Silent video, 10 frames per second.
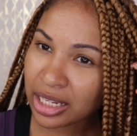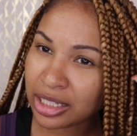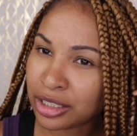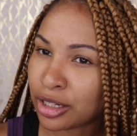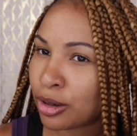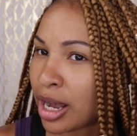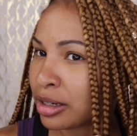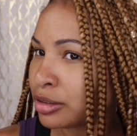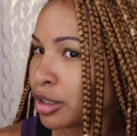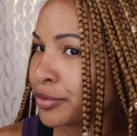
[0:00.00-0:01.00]
You know, I
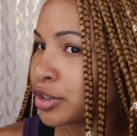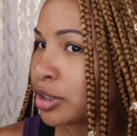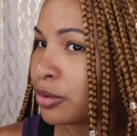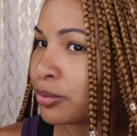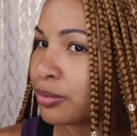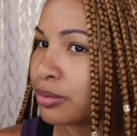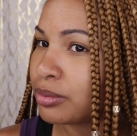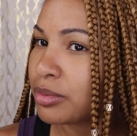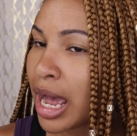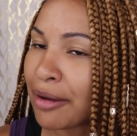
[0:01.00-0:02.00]
don't know if it's gonna
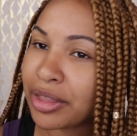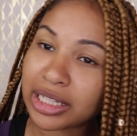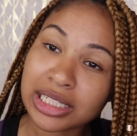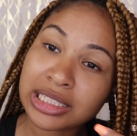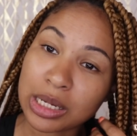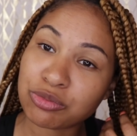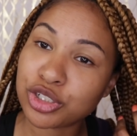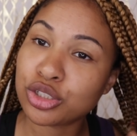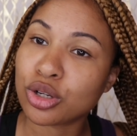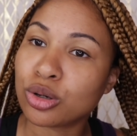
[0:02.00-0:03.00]
have like the same
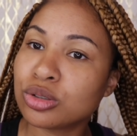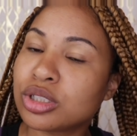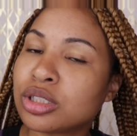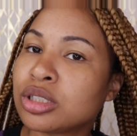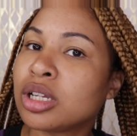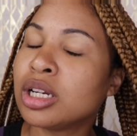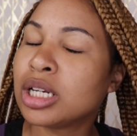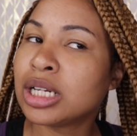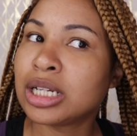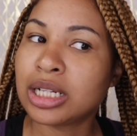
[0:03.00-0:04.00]
results
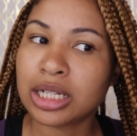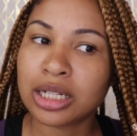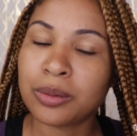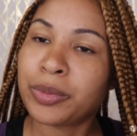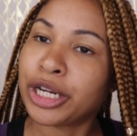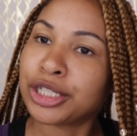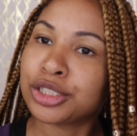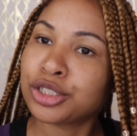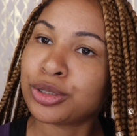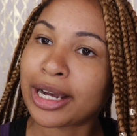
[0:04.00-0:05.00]

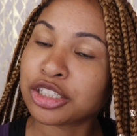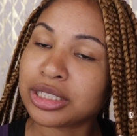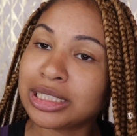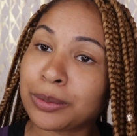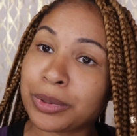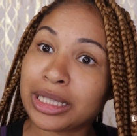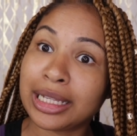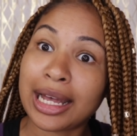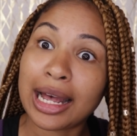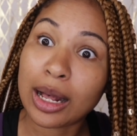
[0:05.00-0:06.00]
compared to actually dipping
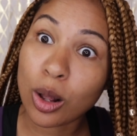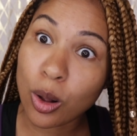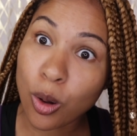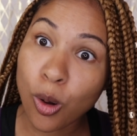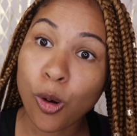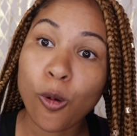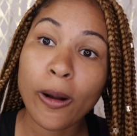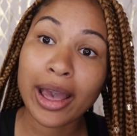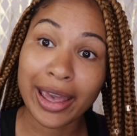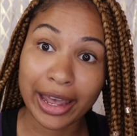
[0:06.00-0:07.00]
the whole
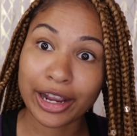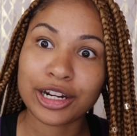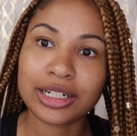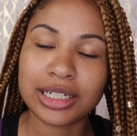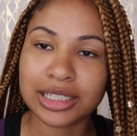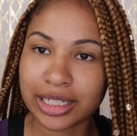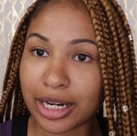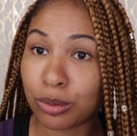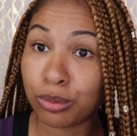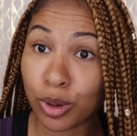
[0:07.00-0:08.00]
hair
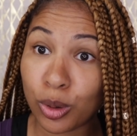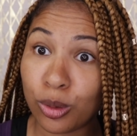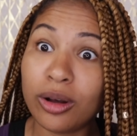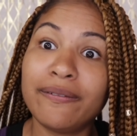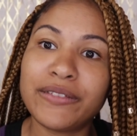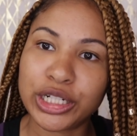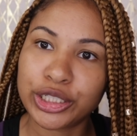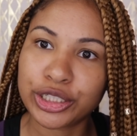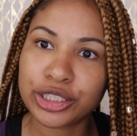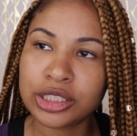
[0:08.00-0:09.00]
inside a bowl of
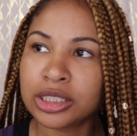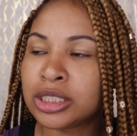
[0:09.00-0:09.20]
vinegar.